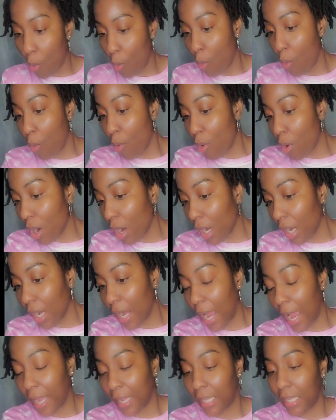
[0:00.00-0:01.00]
Or
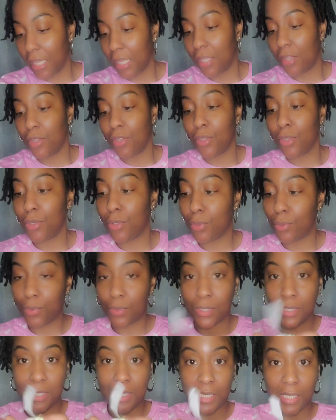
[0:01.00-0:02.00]
I can either
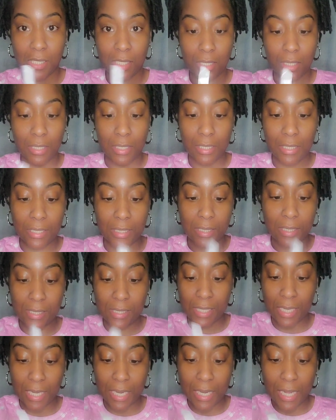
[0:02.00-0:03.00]
use this
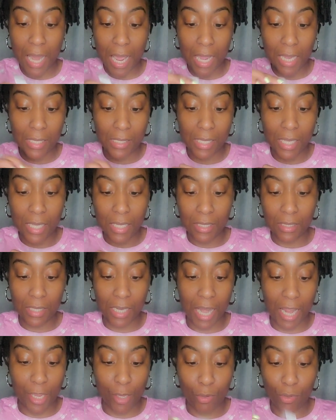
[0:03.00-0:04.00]
sticky dots that
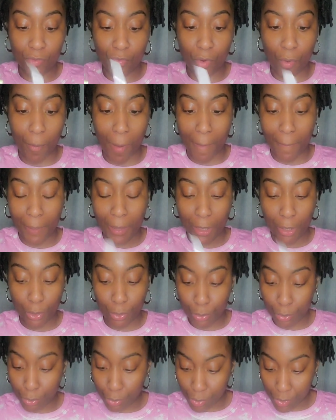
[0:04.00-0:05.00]
I use for my
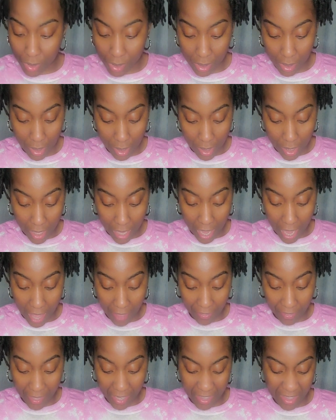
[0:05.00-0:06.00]
balloons. I
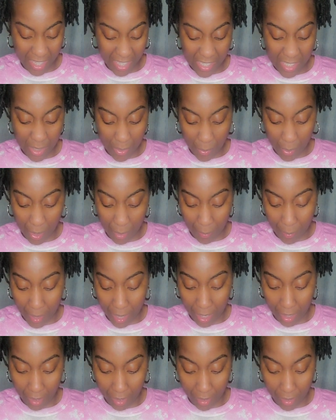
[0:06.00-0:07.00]
think this will work
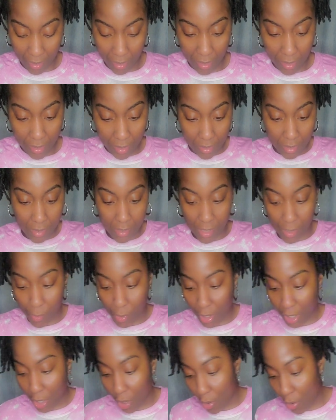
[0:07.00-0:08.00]
better. So I'm
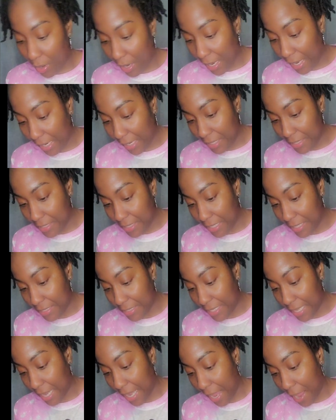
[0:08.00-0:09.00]
going to go ahead and
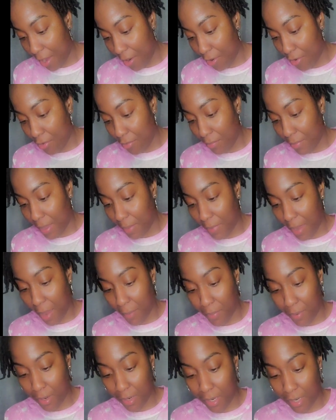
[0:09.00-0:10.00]
test that out. Maybe I
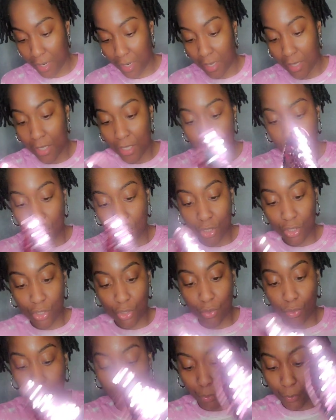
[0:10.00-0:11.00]
put
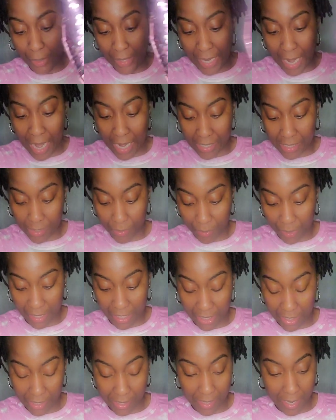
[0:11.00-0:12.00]
2 or 3 dots on
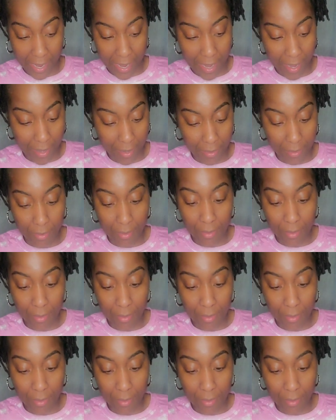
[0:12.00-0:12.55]
each side.